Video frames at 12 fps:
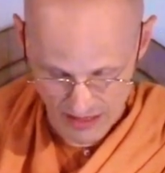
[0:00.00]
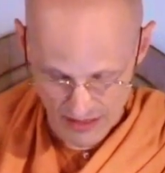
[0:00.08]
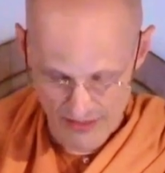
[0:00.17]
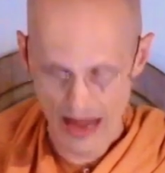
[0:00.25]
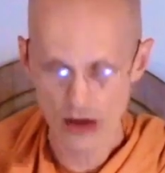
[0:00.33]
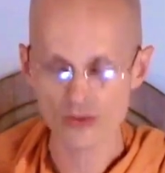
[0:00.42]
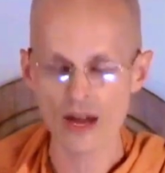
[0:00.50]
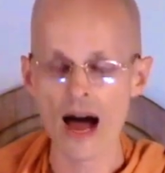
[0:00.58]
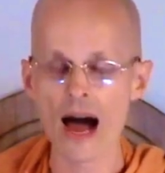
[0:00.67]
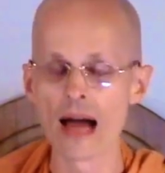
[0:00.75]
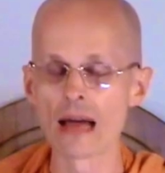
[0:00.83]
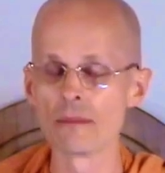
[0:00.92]
Thou
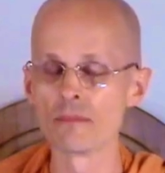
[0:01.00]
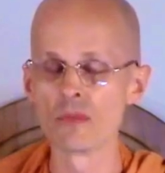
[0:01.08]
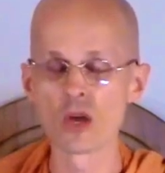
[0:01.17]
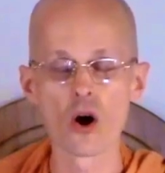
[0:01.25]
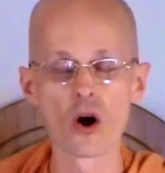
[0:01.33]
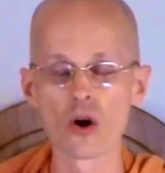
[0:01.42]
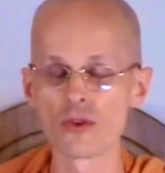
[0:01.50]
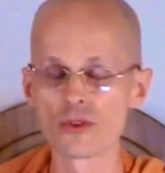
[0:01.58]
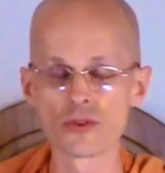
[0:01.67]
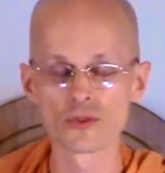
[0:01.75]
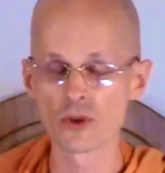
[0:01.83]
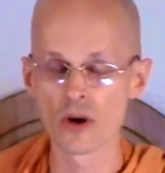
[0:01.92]
time, the
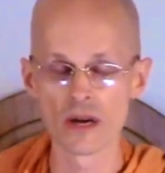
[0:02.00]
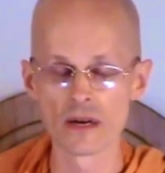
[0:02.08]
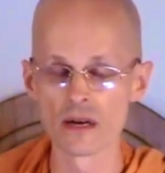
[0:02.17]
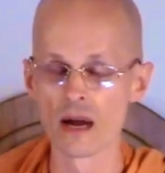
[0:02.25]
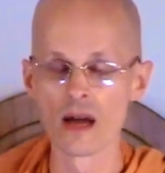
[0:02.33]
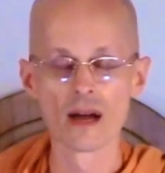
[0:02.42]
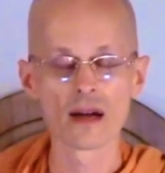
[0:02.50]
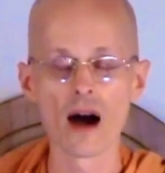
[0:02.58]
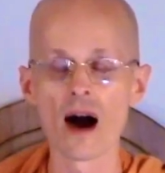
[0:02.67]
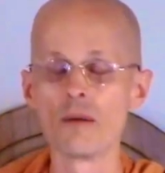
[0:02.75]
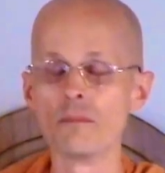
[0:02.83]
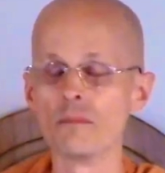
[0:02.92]
all-destroyer,
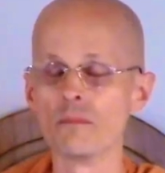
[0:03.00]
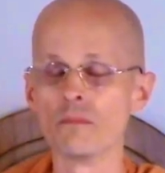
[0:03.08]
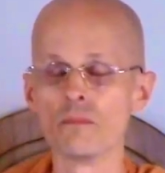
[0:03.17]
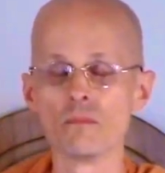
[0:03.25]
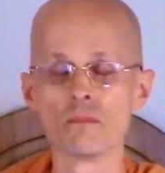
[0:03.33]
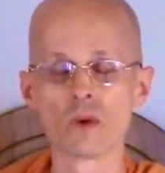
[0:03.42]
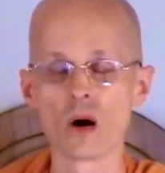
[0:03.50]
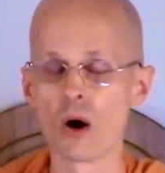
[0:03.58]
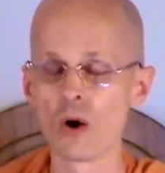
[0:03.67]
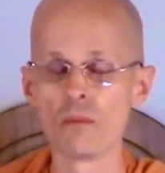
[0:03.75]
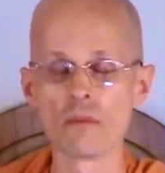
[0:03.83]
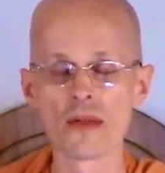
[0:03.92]
come,
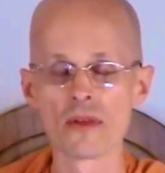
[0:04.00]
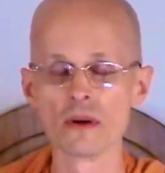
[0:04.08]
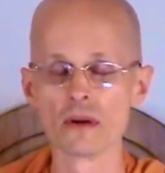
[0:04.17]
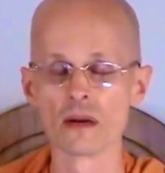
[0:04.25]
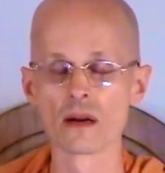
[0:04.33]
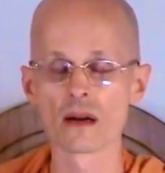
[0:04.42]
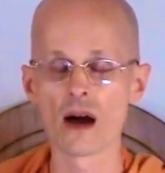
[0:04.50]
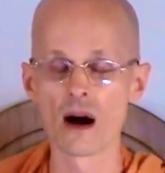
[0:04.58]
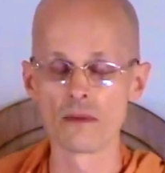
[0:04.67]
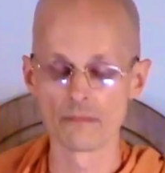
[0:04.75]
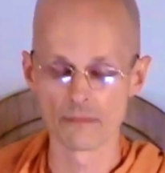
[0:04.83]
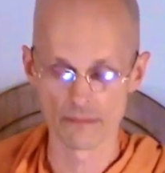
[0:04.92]
O mother,
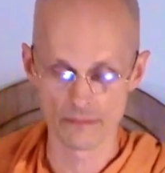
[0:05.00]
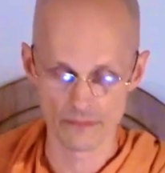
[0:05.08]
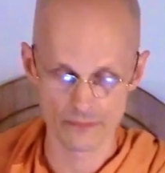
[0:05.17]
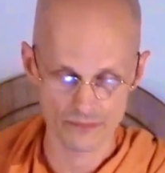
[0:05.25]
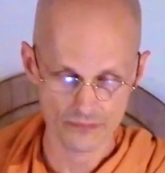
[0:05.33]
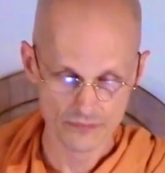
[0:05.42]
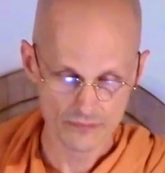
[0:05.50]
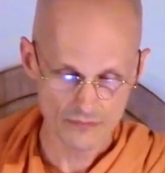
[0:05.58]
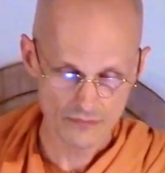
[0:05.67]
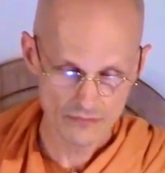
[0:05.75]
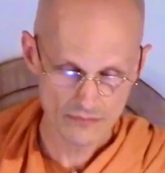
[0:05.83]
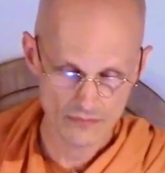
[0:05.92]
come.
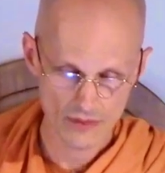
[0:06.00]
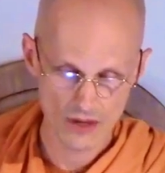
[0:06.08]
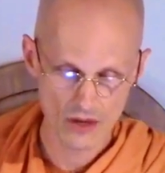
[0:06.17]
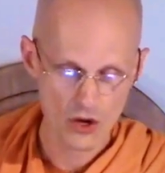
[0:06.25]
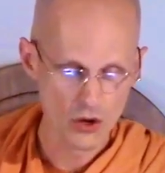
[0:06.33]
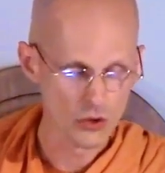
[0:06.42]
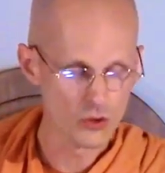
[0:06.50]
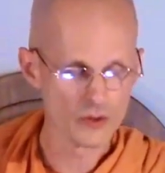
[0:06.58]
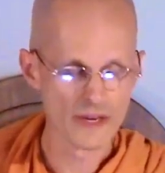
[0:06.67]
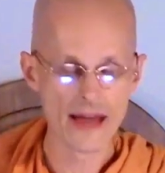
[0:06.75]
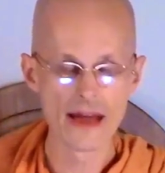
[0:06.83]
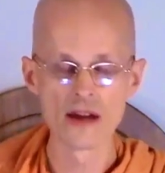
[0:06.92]
Who
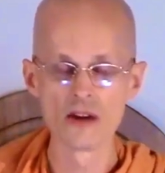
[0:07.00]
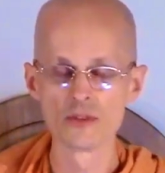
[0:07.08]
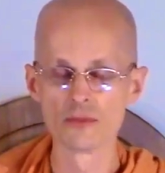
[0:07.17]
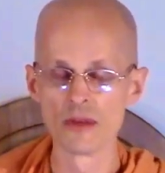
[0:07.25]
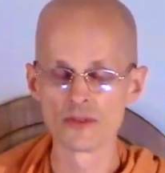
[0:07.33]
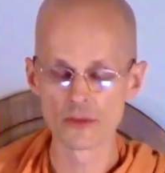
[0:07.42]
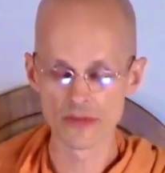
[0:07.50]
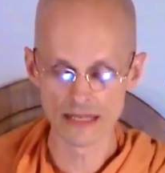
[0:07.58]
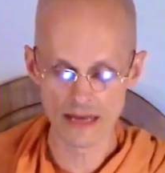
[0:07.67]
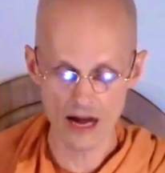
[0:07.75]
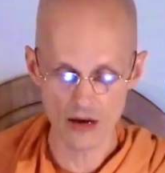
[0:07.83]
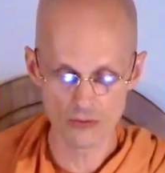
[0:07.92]
dares misery
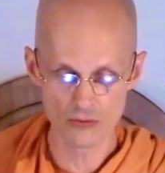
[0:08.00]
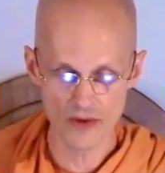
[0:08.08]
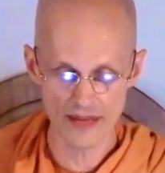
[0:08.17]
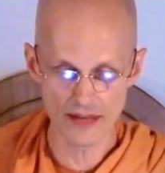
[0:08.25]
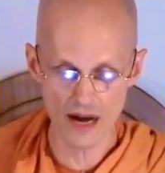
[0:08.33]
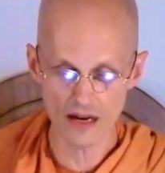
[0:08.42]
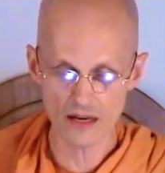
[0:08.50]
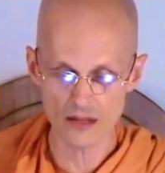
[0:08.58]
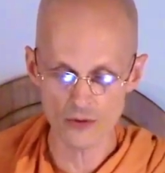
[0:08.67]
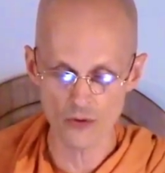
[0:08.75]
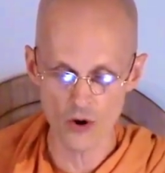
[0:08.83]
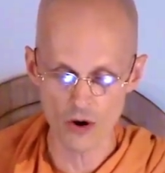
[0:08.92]
love and hug
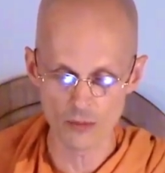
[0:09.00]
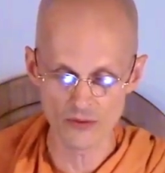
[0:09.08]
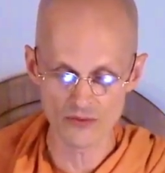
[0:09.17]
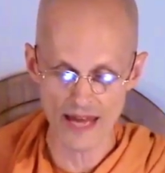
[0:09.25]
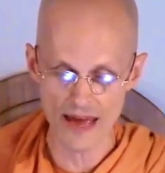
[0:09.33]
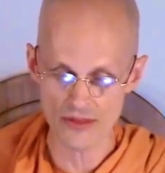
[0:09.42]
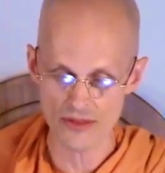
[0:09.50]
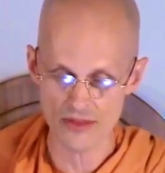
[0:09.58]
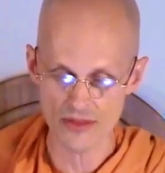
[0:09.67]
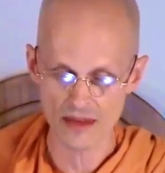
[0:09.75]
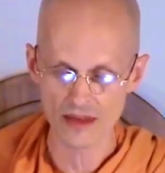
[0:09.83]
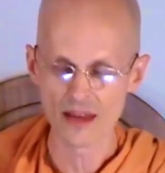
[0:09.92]
the form of
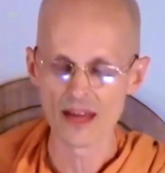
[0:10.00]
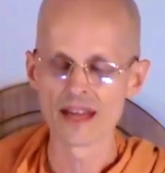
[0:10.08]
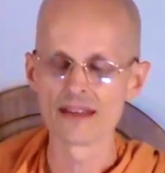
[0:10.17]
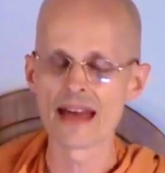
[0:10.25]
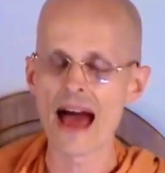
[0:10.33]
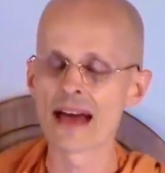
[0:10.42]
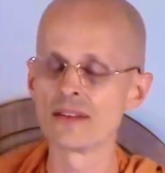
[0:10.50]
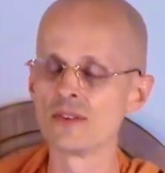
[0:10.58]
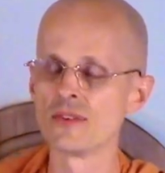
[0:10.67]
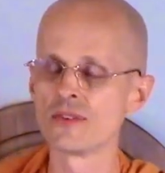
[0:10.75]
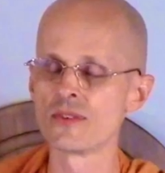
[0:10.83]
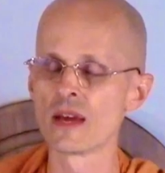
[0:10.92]
death?
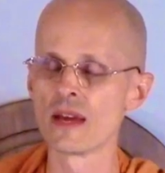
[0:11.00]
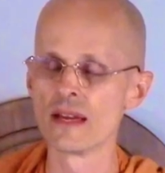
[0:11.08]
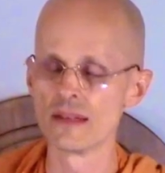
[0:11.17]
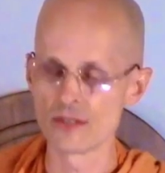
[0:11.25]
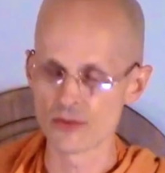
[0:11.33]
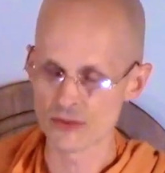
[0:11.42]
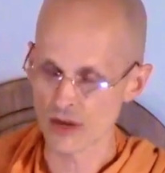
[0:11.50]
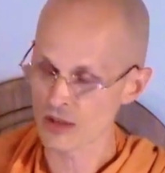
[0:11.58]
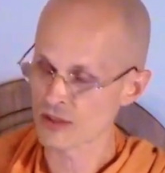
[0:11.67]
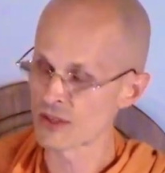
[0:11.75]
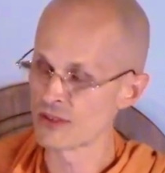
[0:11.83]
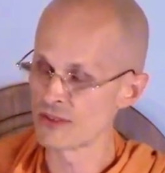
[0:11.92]
Dance in
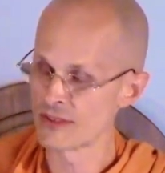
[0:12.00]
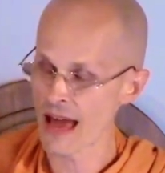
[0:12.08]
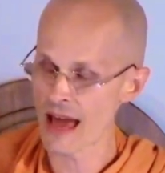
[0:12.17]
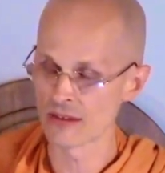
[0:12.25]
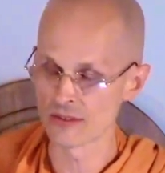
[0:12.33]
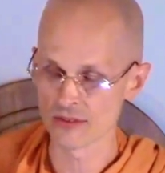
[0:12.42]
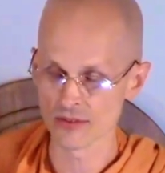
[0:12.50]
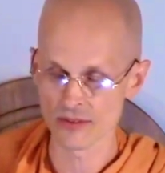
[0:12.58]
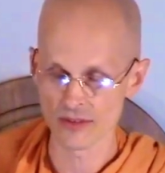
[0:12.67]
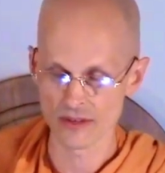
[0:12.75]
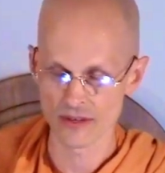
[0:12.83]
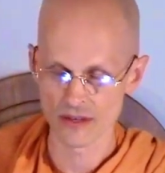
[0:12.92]
destruction's
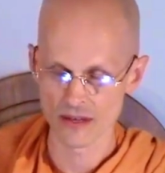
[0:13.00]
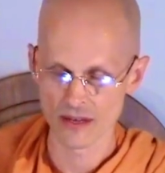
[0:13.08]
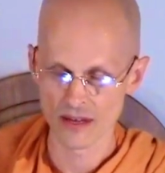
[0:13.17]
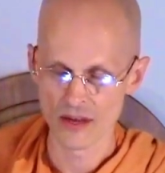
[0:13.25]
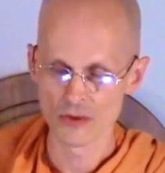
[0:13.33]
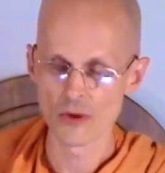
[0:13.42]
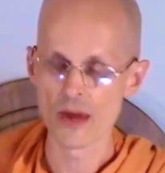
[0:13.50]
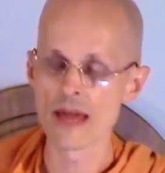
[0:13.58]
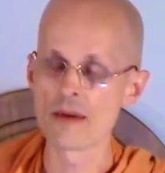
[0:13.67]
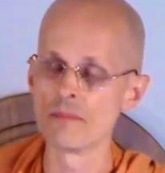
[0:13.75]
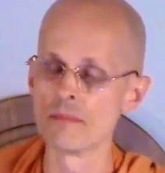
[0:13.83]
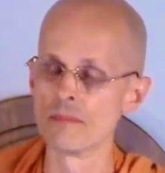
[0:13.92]
dance. To
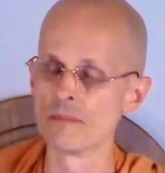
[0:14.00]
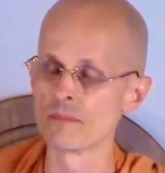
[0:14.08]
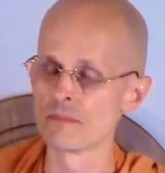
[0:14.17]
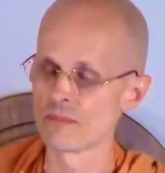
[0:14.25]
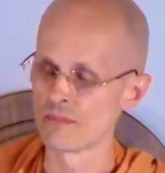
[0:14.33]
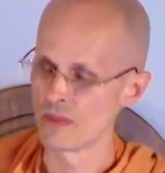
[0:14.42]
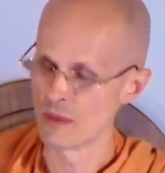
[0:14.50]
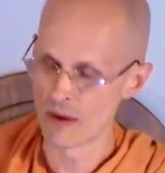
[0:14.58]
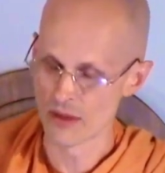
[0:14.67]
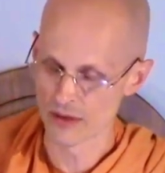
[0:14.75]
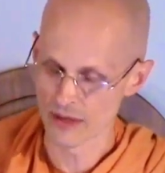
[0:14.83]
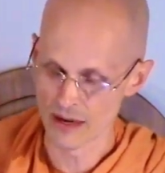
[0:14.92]
him the
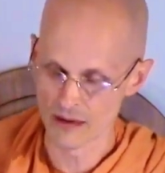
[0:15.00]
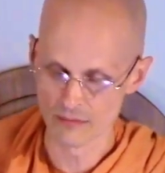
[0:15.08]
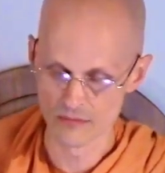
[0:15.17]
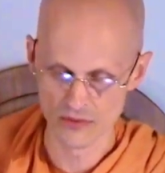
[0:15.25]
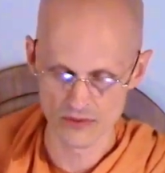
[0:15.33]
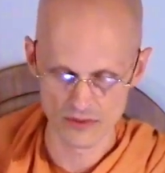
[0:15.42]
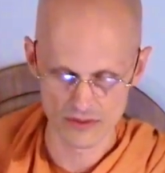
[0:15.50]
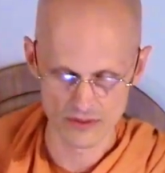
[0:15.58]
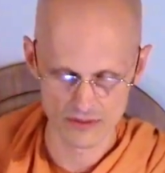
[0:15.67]
mother comes.